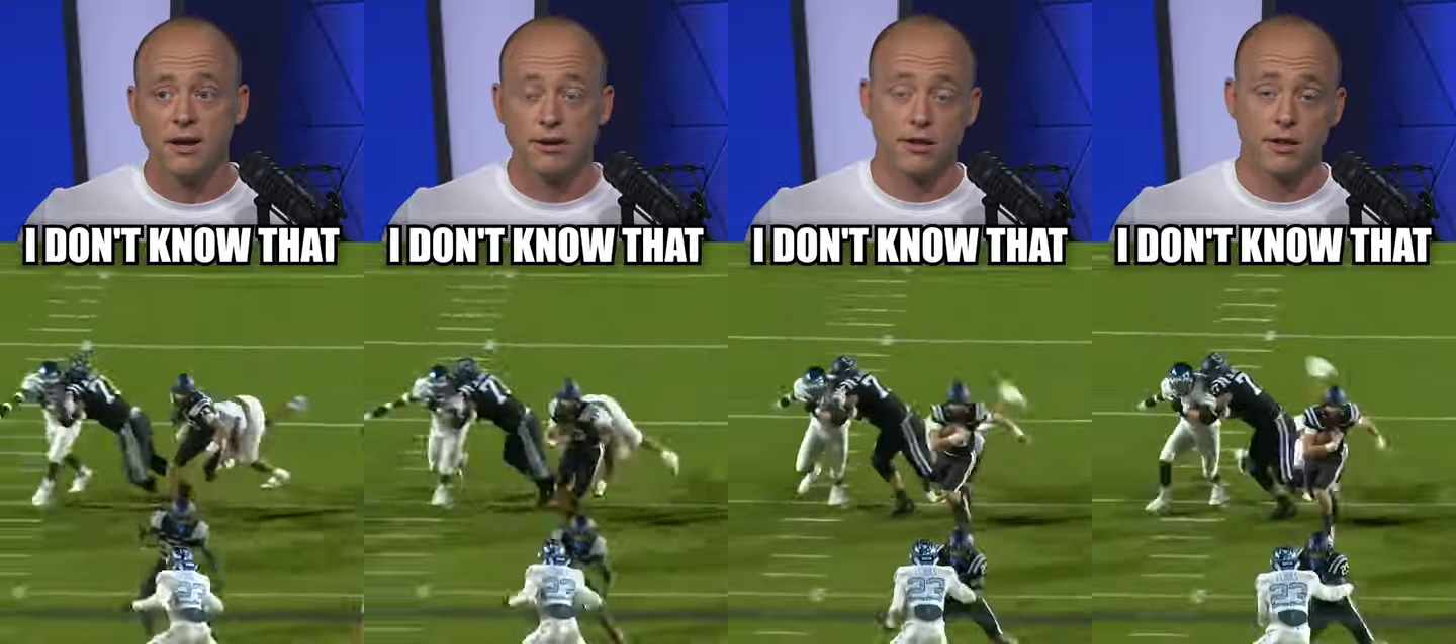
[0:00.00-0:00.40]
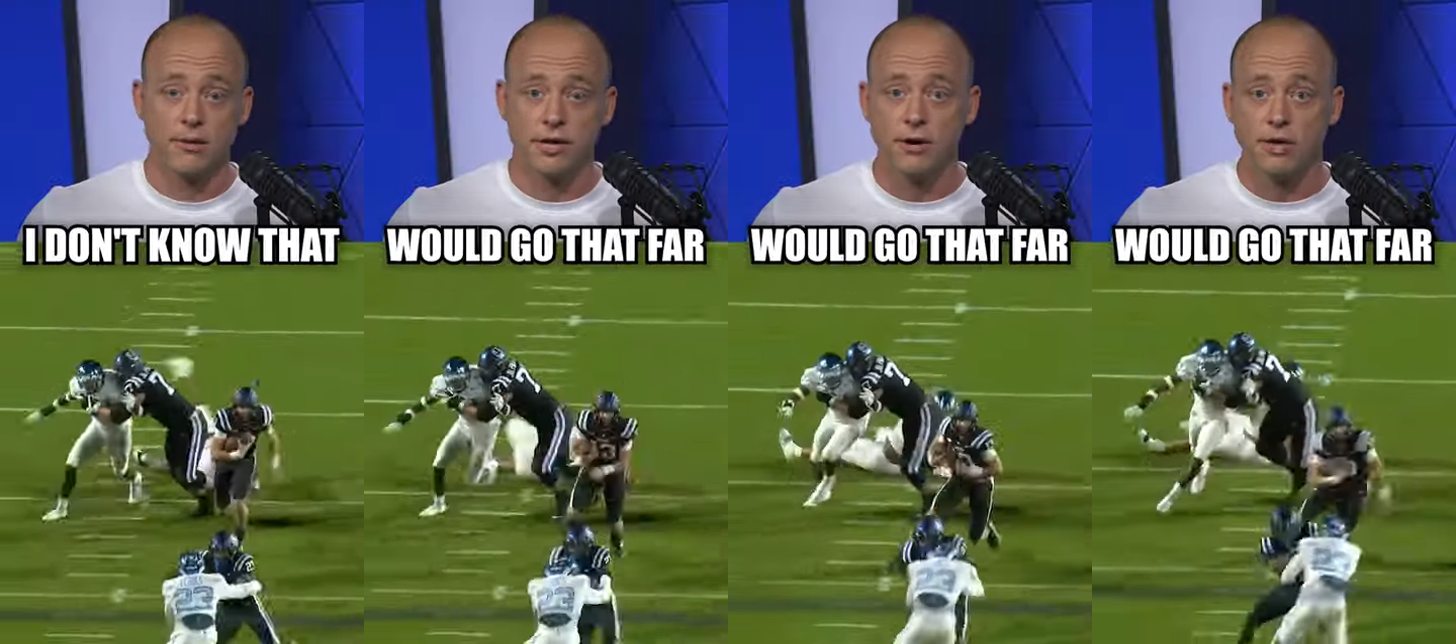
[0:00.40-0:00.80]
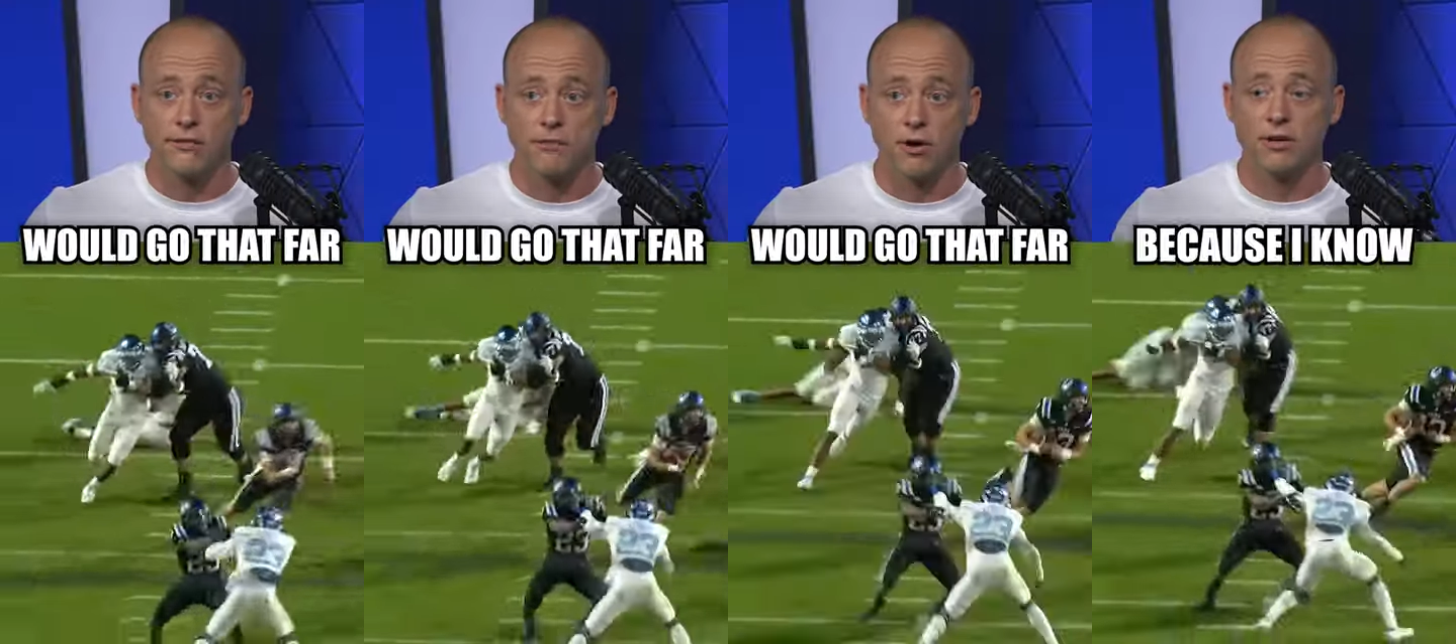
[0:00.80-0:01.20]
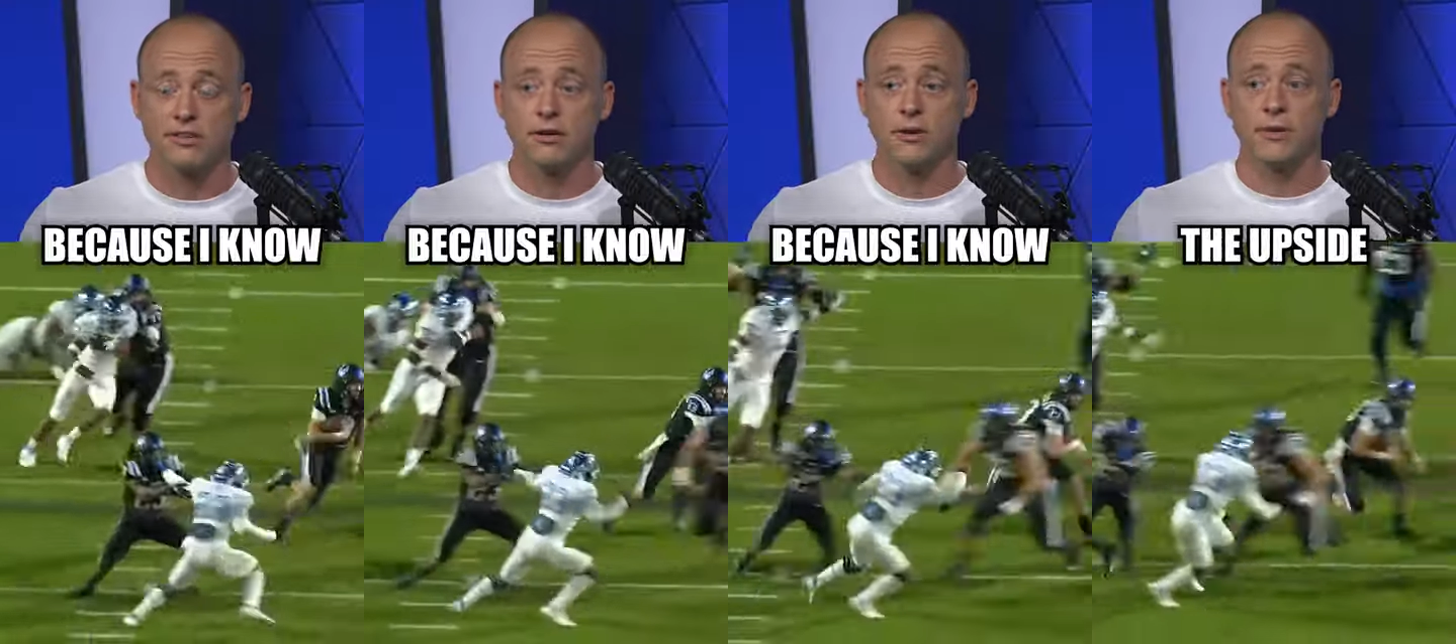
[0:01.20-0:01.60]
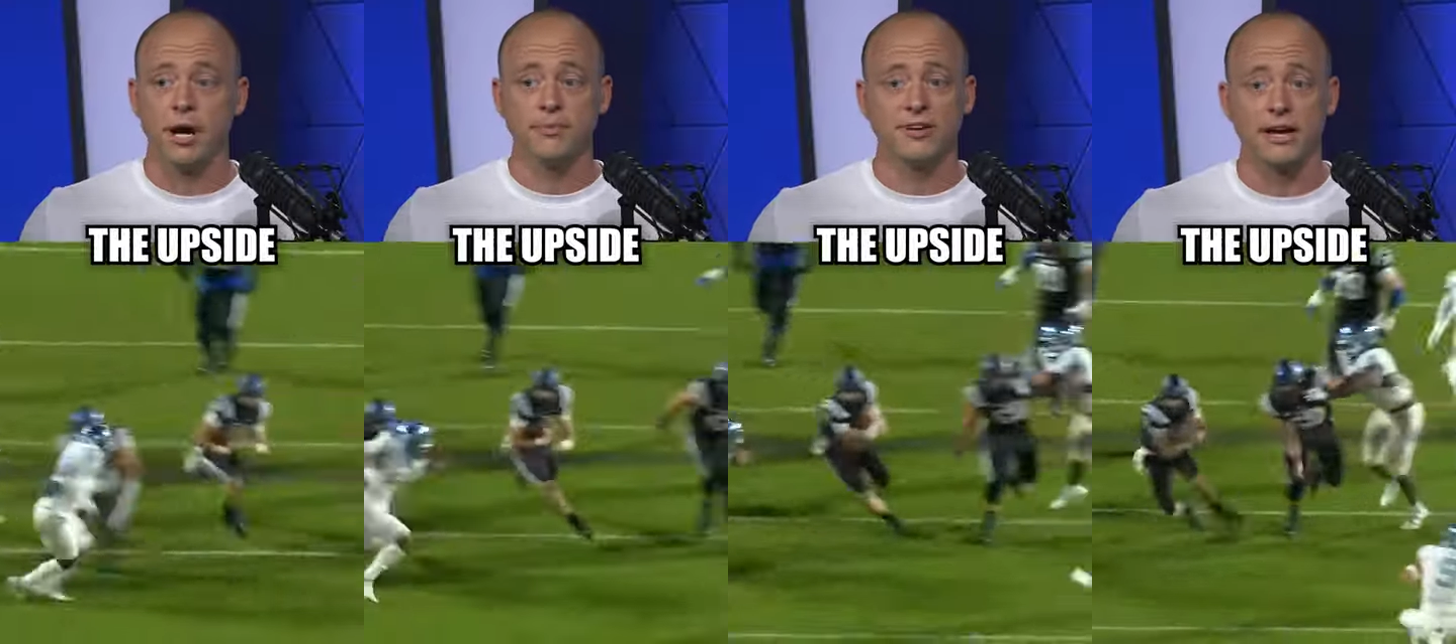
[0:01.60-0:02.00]
I don't know that I would go that far because I know the
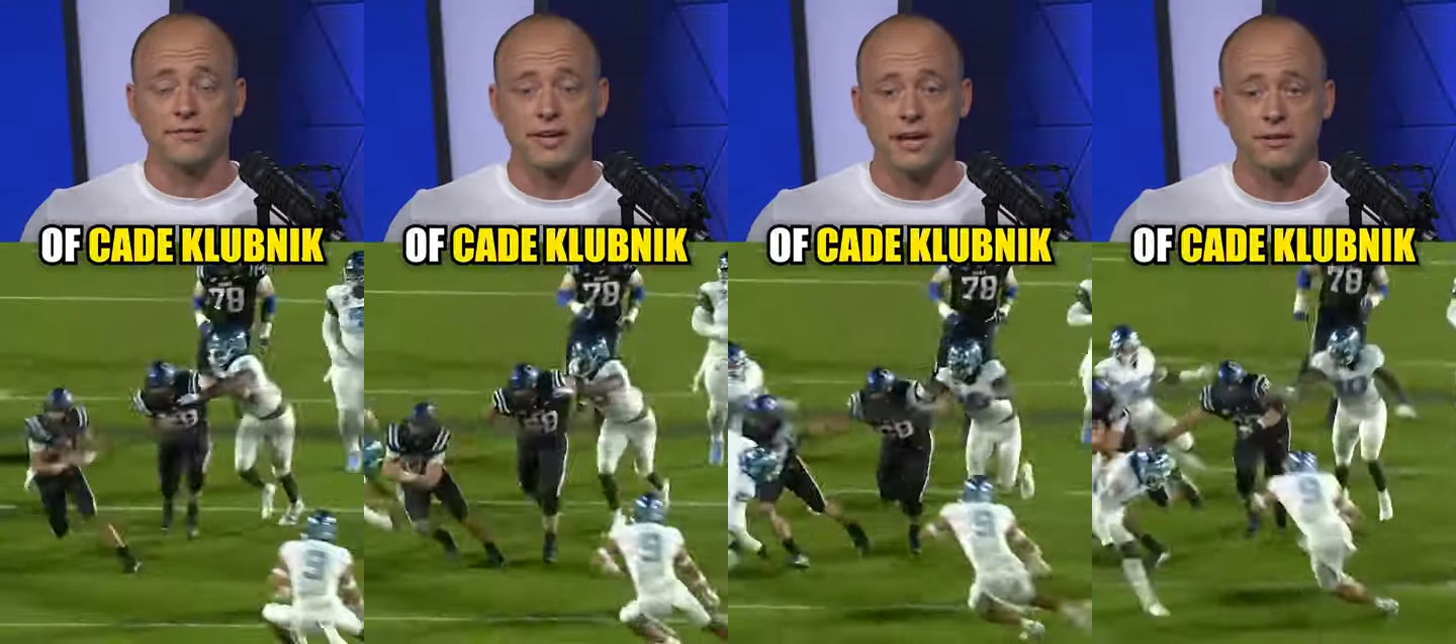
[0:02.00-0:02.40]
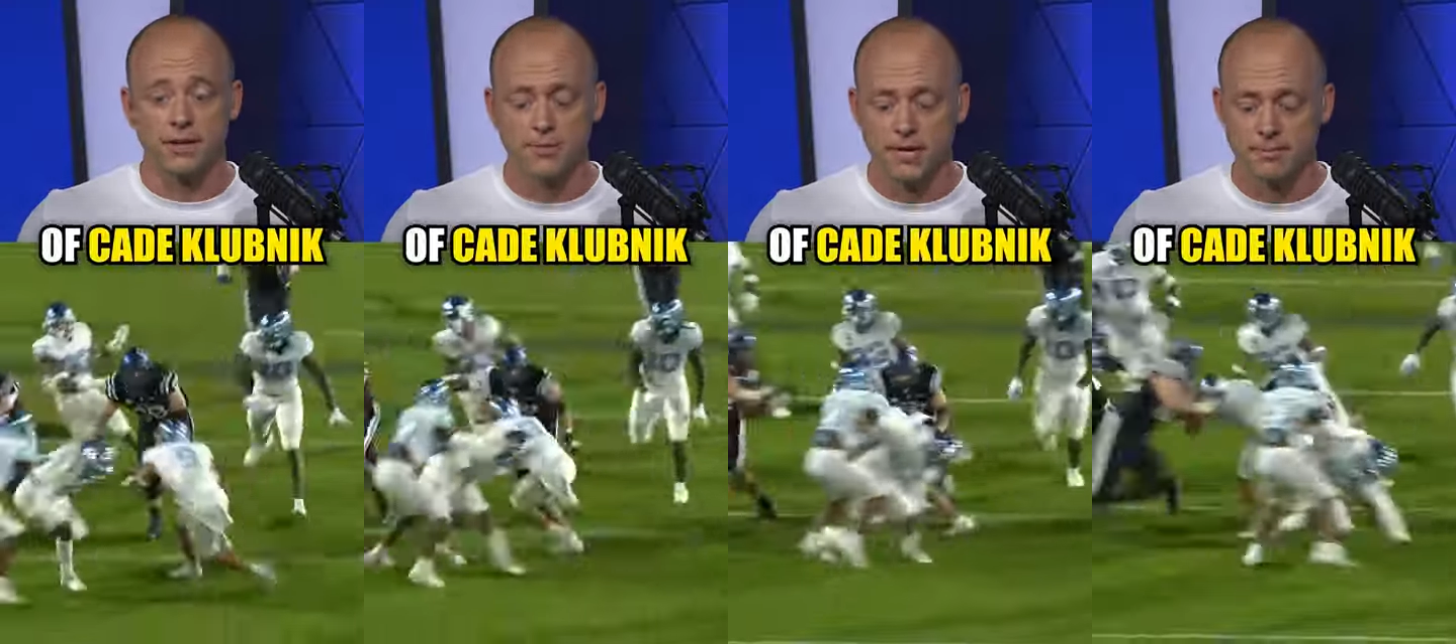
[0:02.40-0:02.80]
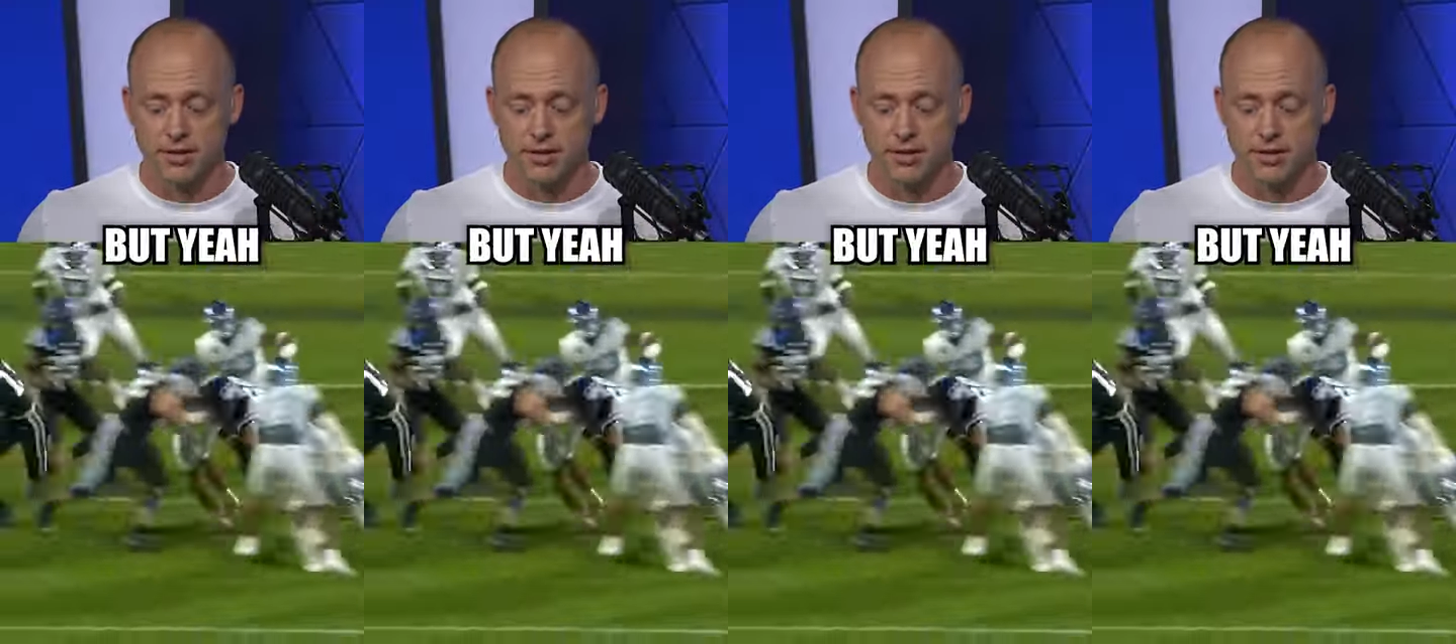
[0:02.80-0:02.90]
upside of Cade Klubnik.